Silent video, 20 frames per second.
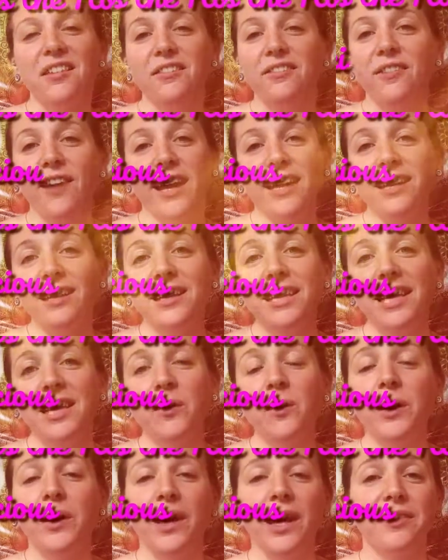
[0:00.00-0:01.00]

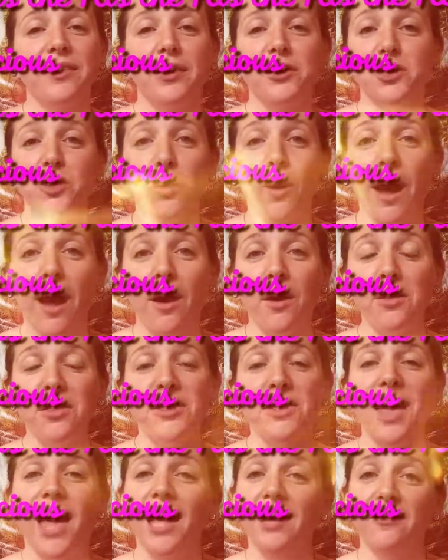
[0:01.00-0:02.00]
Finally, we are at the
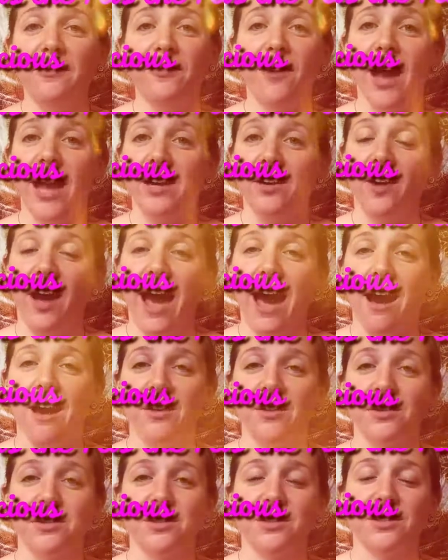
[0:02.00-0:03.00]
12th and final
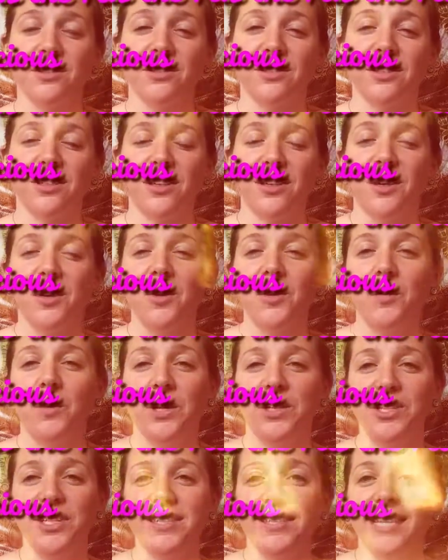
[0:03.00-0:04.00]
house,
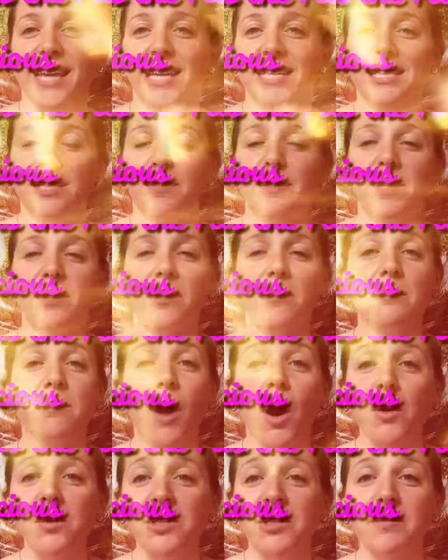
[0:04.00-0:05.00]
which is said to be the
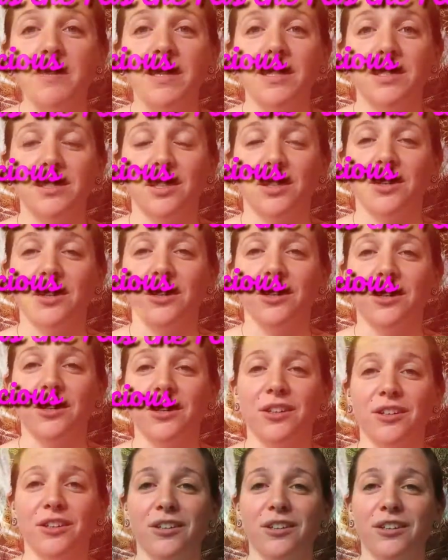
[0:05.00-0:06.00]
most
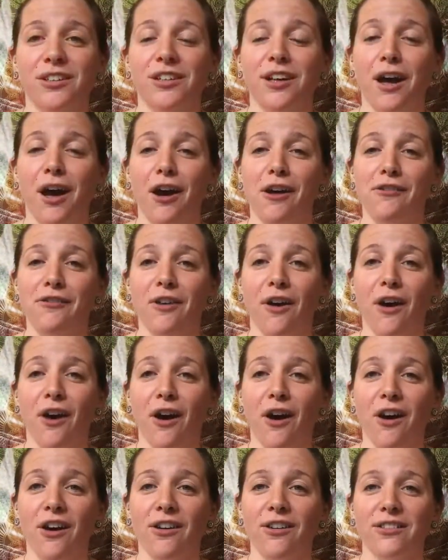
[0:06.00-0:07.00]
mystical of
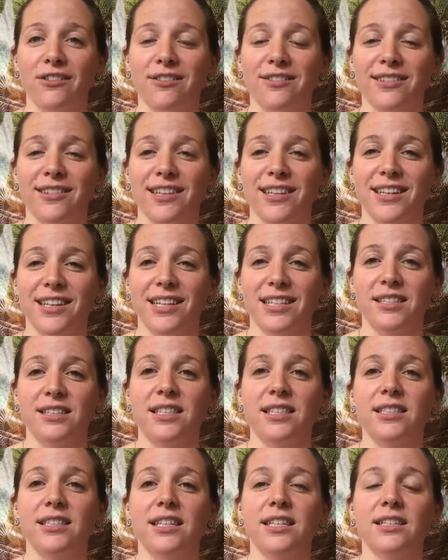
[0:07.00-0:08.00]
all,
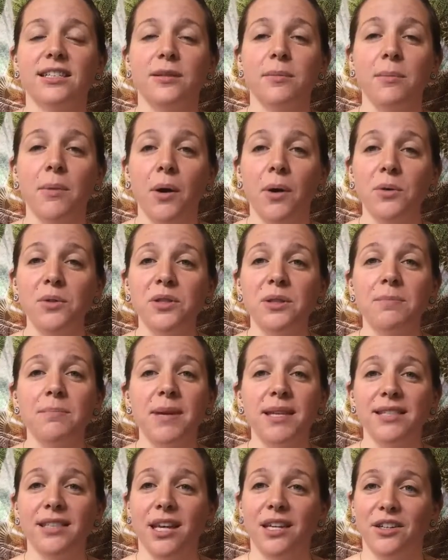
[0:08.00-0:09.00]
since it is the most
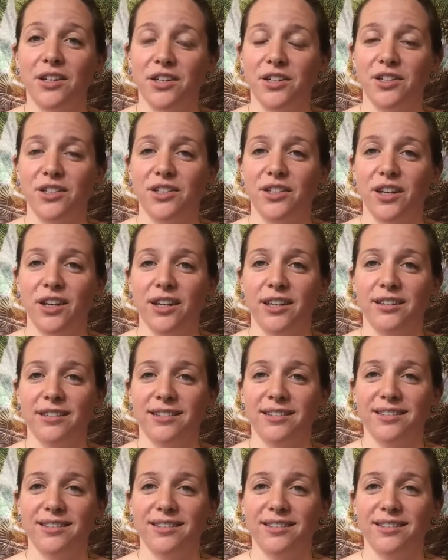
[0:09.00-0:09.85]
misunderstood.